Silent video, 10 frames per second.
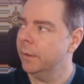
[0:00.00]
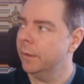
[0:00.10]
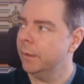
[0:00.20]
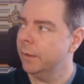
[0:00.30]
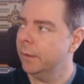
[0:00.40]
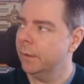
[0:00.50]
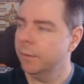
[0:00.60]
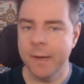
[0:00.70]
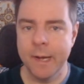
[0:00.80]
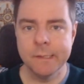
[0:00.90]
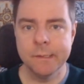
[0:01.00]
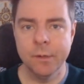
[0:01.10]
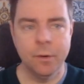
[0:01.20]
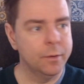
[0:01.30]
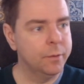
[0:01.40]
the magazine
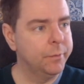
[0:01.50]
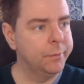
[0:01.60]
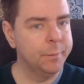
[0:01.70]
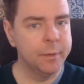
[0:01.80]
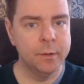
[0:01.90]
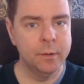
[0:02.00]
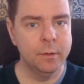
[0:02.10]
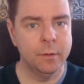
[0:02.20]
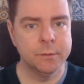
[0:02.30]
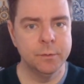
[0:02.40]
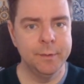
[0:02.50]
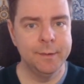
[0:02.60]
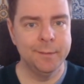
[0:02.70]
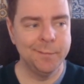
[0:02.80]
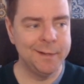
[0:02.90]
article, but it could also
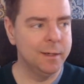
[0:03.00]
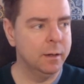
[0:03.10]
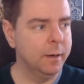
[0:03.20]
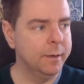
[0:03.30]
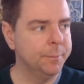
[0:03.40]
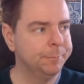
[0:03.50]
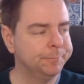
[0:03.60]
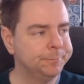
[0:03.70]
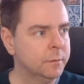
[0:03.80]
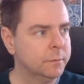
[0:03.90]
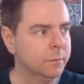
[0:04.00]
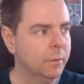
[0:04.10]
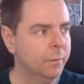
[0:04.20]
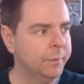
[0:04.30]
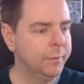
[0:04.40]
be a media item. So
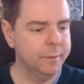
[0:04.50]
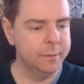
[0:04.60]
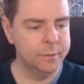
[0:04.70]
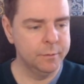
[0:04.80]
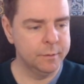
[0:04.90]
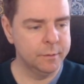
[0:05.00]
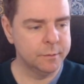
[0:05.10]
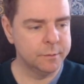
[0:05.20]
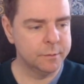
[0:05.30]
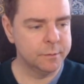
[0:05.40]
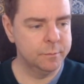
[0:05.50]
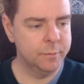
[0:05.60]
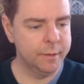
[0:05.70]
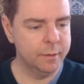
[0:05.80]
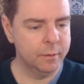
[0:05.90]
what we're going to do then is just
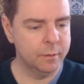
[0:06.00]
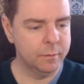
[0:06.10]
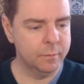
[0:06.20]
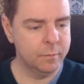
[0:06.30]
bring in our